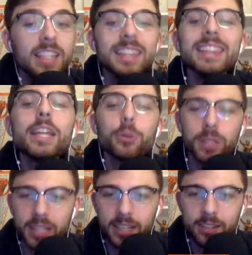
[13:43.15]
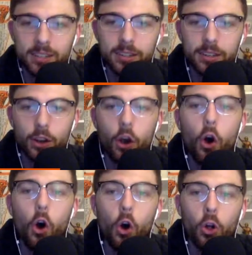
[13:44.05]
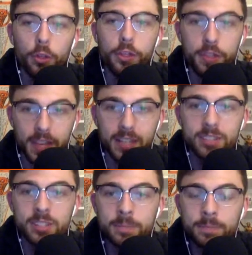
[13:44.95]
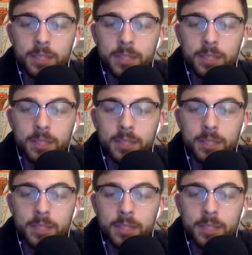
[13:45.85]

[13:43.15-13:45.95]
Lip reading: Literally all the things.